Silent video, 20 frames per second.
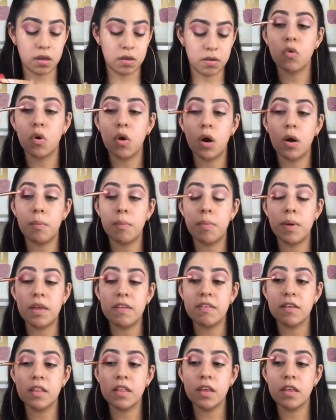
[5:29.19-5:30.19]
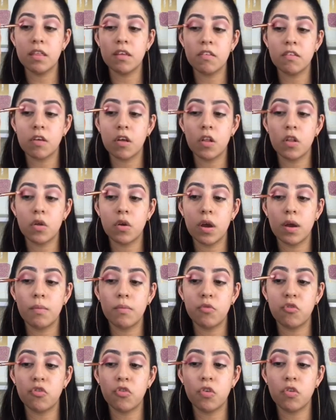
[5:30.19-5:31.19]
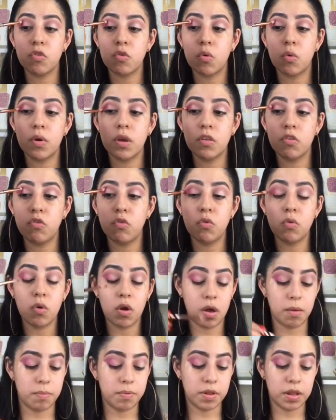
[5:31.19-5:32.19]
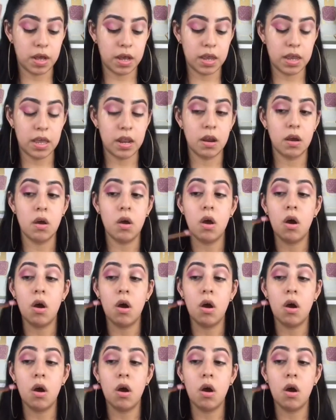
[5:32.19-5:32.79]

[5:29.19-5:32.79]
So basically this color I'm just going to apply it